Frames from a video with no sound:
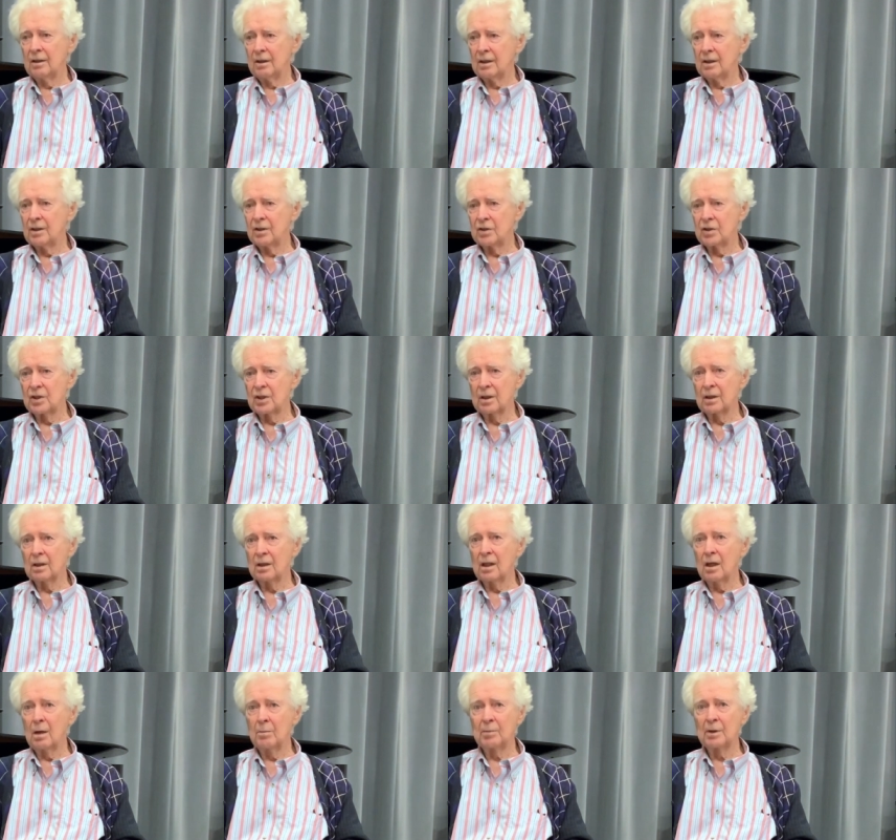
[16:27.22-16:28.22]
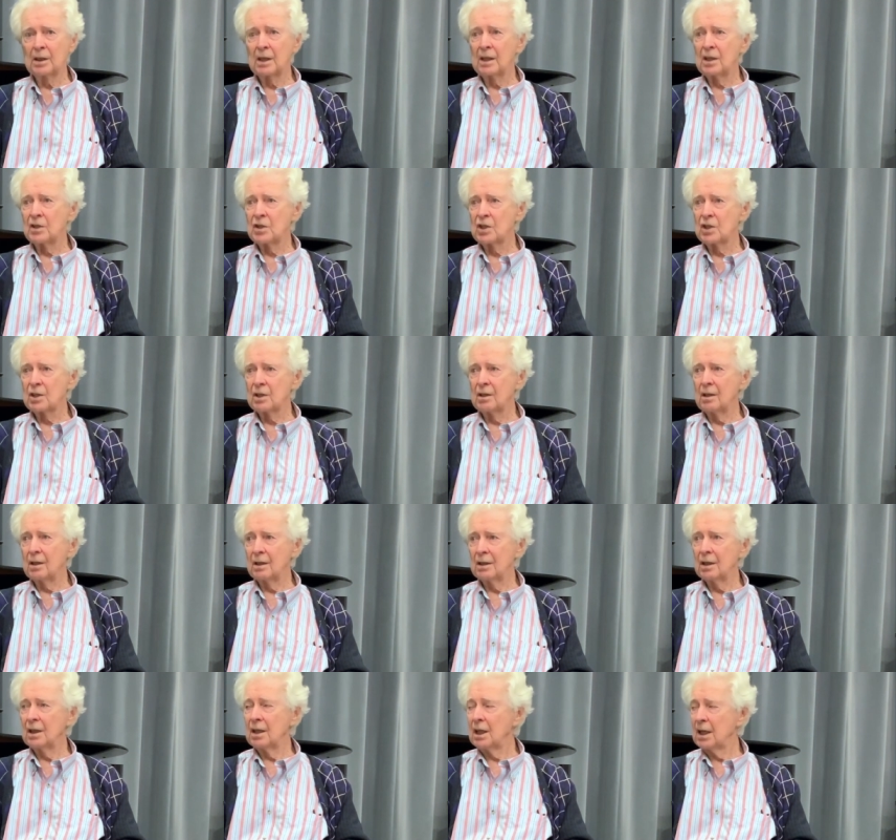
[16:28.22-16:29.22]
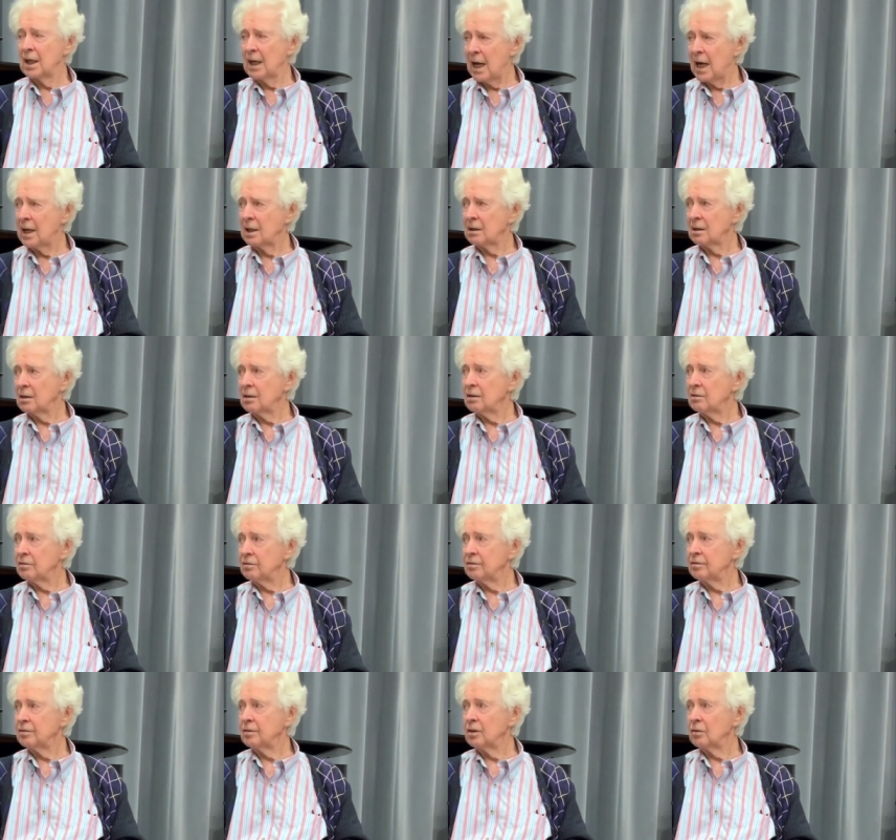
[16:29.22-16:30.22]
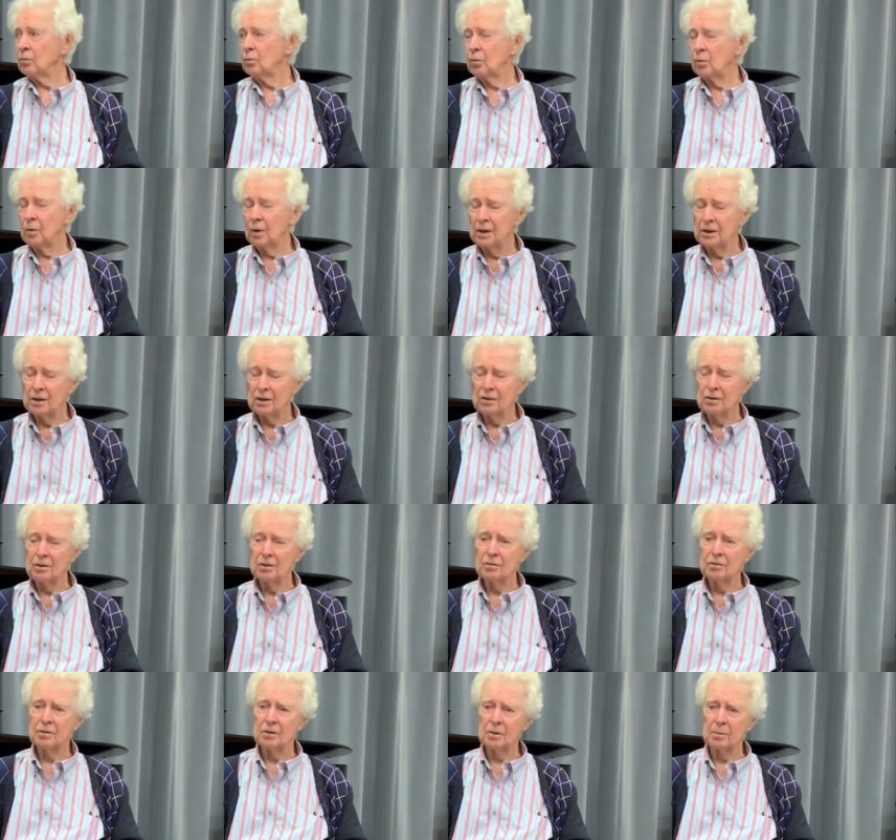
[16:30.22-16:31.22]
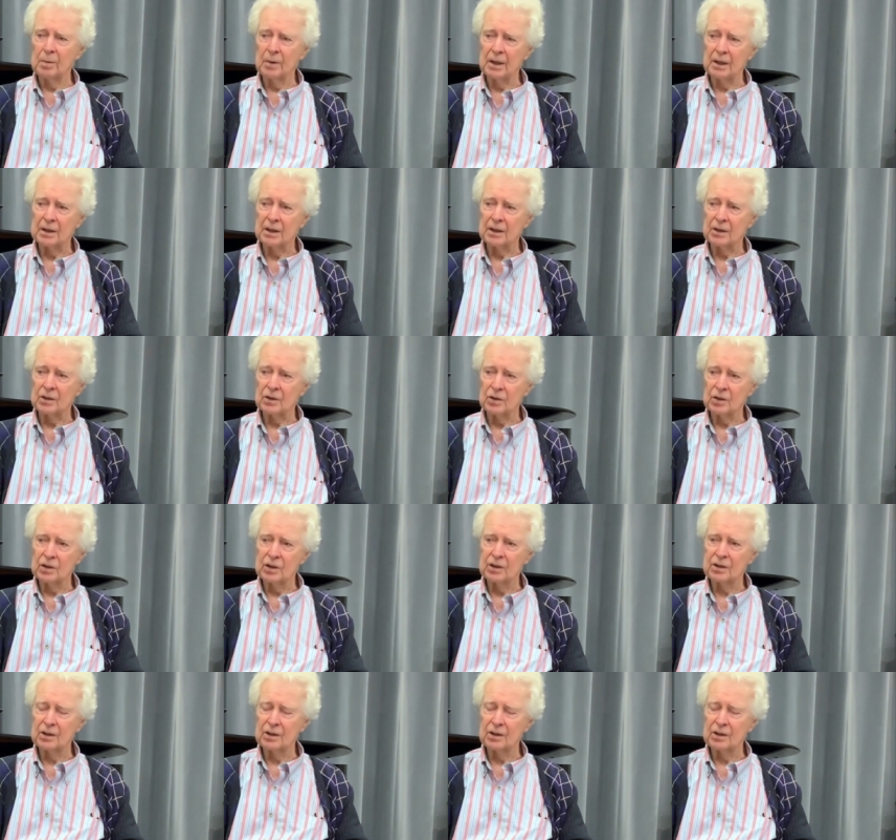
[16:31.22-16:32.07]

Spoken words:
is up against a lot of wonderful players.